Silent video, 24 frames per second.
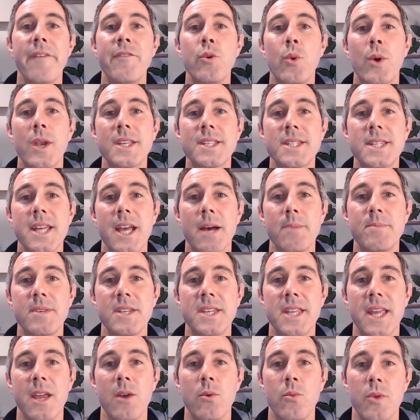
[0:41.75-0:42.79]
you want to stay up to
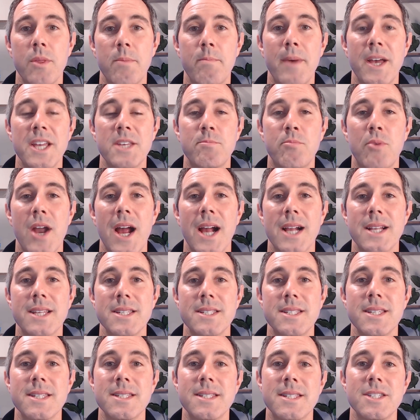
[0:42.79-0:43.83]
date with best
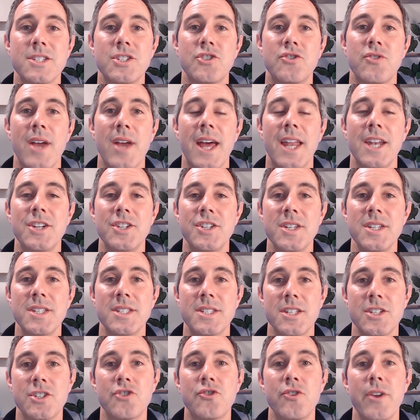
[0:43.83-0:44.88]
practices and strategies to
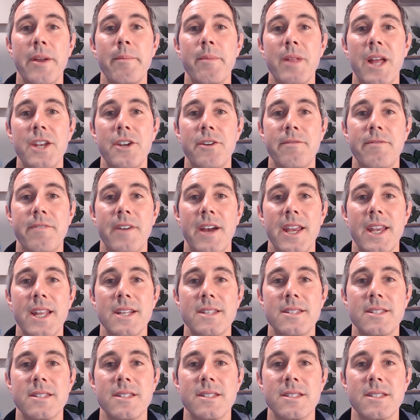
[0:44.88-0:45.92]
streamline your
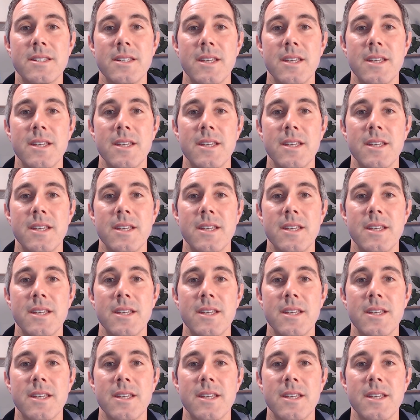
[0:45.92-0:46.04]
finances,